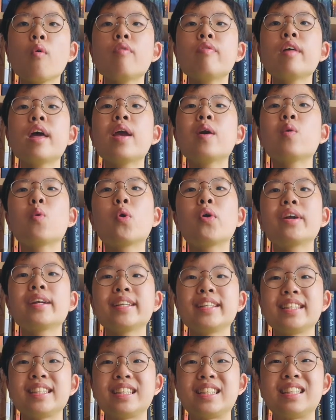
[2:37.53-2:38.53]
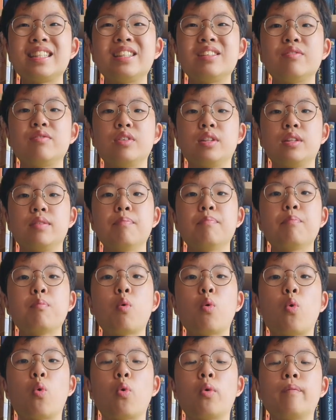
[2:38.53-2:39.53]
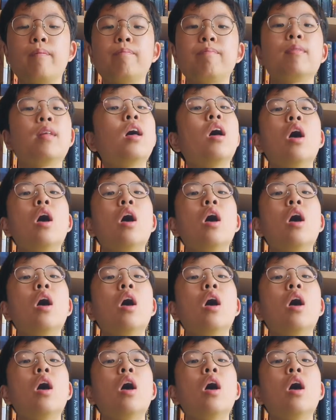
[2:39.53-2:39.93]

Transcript: they were even born.